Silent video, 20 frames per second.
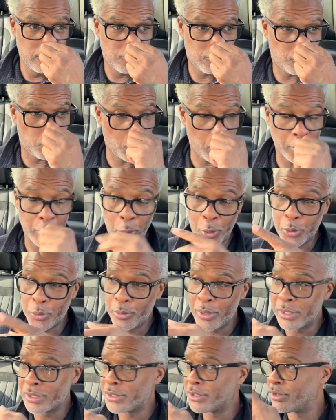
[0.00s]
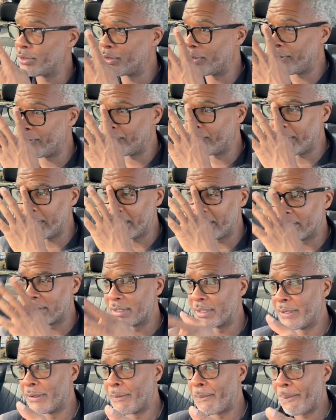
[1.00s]
forego the rest of your events
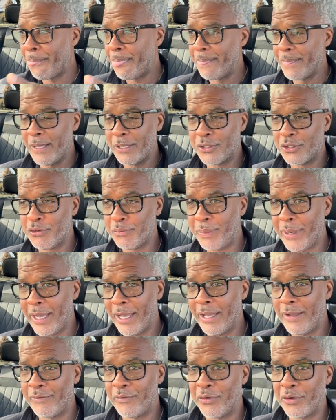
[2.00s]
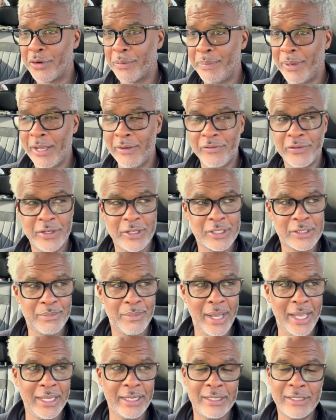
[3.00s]
that you paid for to pay for this
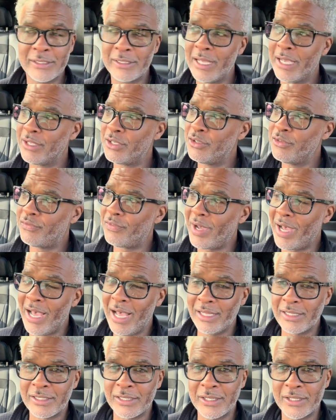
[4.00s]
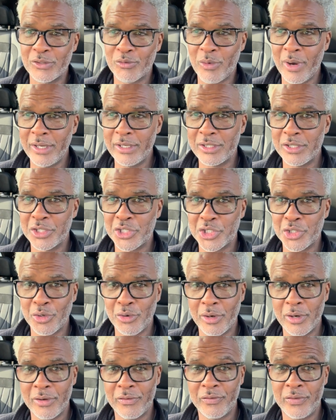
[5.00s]
maintenance? Now you 5-6 races
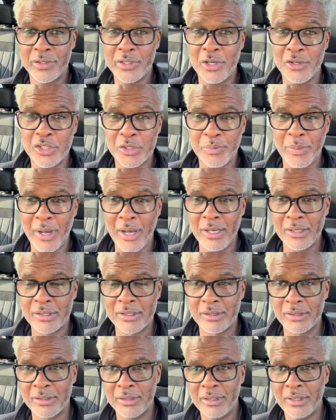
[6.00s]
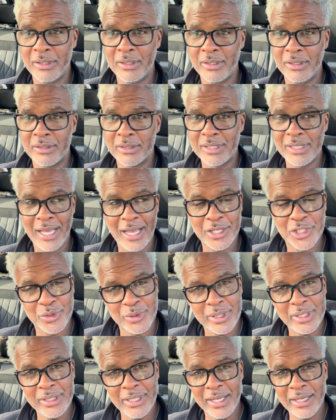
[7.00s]
short for your sponsor. See how
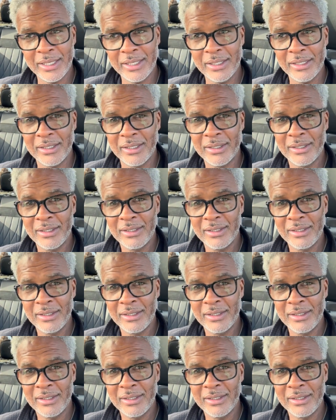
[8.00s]
tricky that get?